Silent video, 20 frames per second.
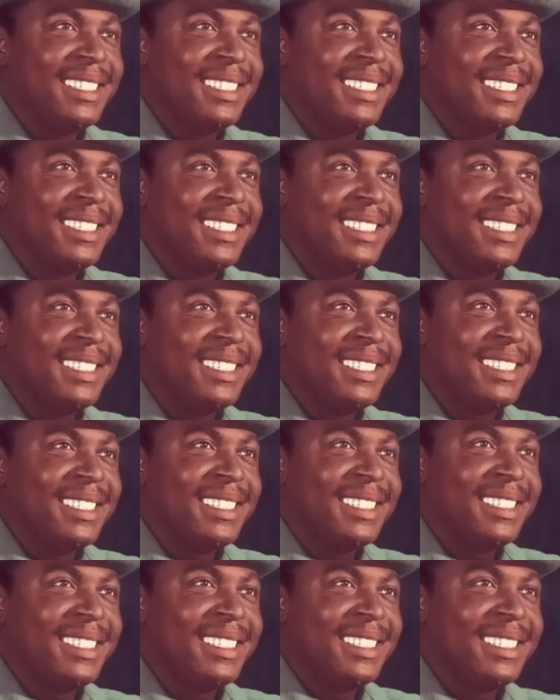
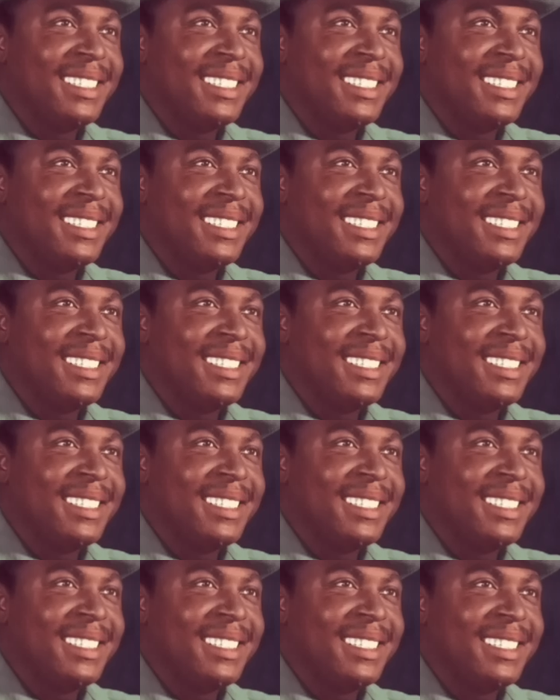
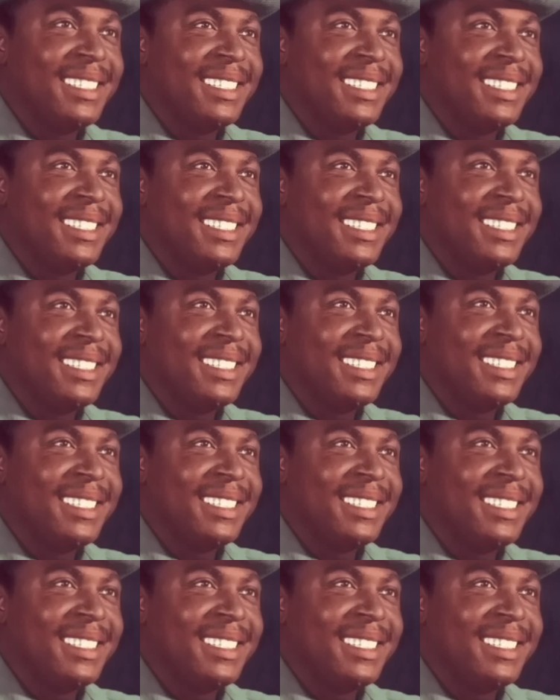
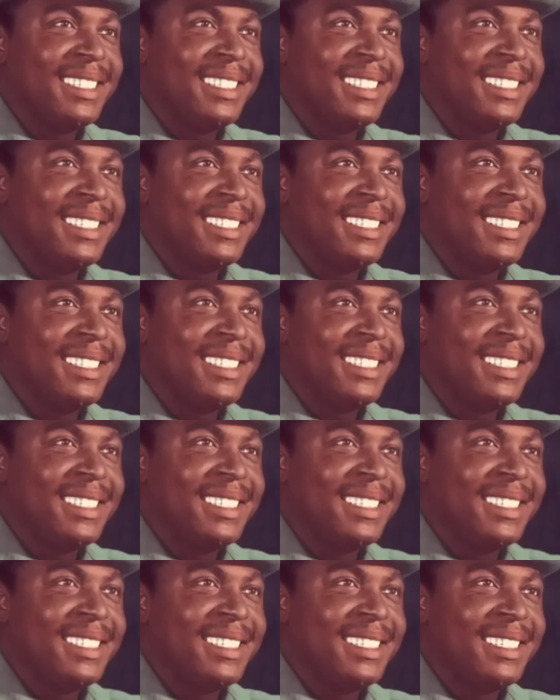
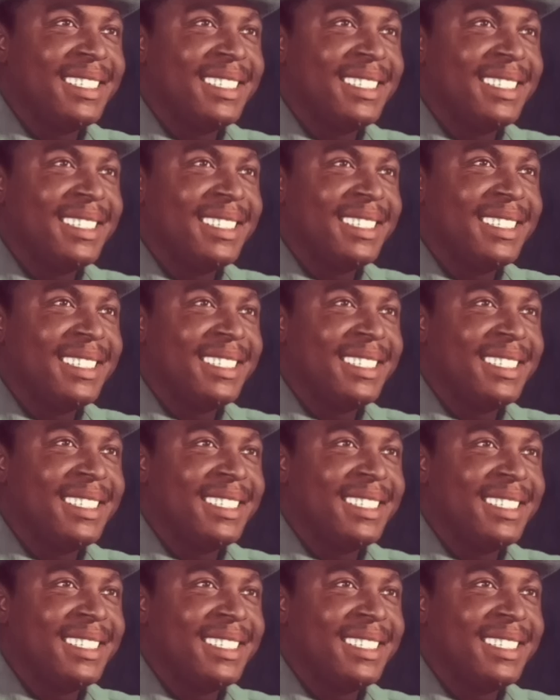
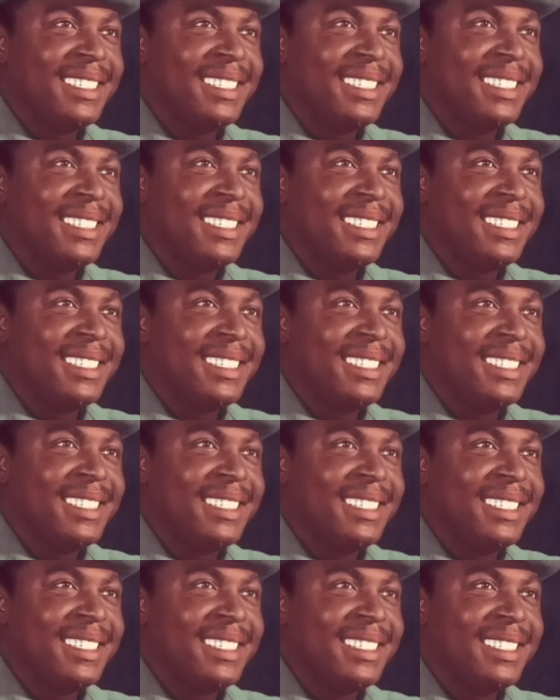
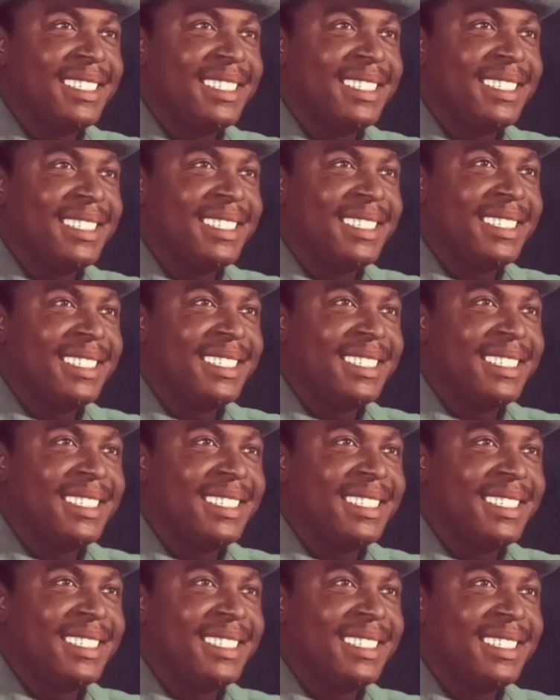
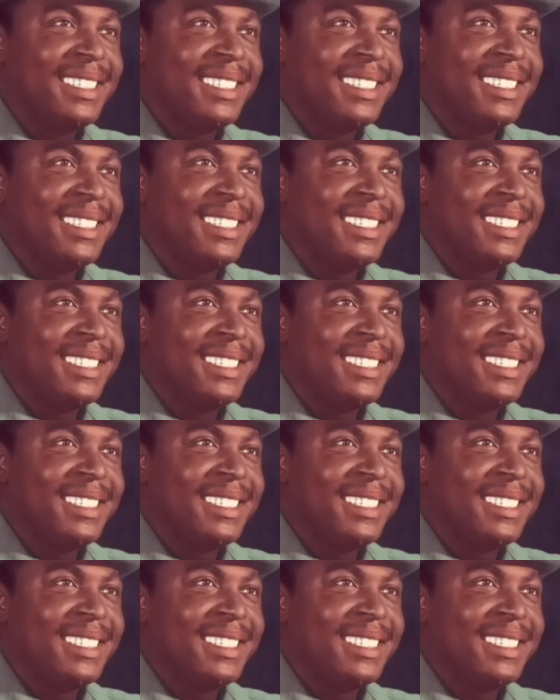[no speech]